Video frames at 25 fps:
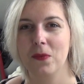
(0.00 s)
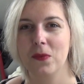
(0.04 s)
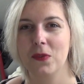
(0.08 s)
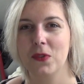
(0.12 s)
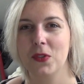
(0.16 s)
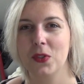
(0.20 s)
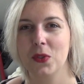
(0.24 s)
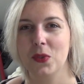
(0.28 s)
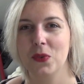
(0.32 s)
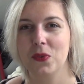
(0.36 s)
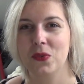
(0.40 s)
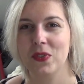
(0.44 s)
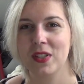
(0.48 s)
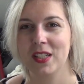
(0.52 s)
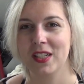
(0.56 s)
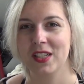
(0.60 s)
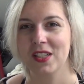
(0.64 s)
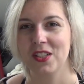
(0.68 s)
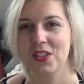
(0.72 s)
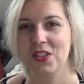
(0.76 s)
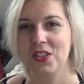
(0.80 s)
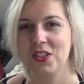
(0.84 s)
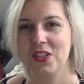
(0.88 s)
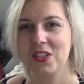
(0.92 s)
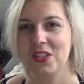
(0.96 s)
2
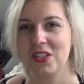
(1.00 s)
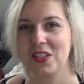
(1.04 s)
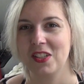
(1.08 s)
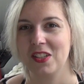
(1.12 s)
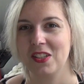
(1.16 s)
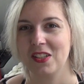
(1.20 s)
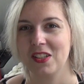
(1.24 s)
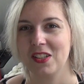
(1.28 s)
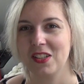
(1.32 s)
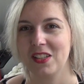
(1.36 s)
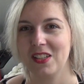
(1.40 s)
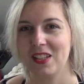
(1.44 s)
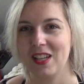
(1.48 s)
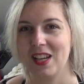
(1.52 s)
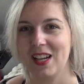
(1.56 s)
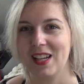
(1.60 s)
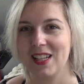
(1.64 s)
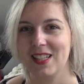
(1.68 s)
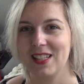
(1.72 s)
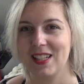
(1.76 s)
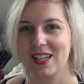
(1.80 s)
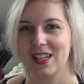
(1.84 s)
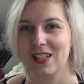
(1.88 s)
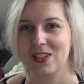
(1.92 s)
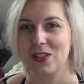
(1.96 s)
finished
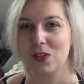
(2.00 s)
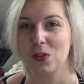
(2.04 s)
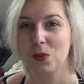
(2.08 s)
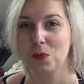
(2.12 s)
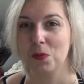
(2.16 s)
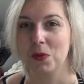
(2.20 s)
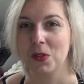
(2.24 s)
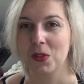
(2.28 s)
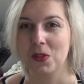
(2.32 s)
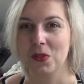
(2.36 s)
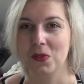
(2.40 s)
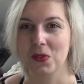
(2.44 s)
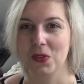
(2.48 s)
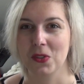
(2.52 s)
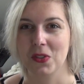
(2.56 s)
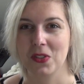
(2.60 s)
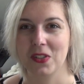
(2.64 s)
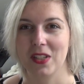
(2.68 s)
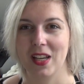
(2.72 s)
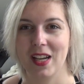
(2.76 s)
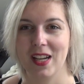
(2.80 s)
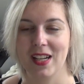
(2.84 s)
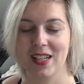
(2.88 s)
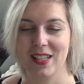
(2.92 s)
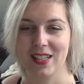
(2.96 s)
sides, like 2 beautiful
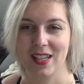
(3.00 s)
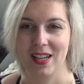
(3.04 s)
sides,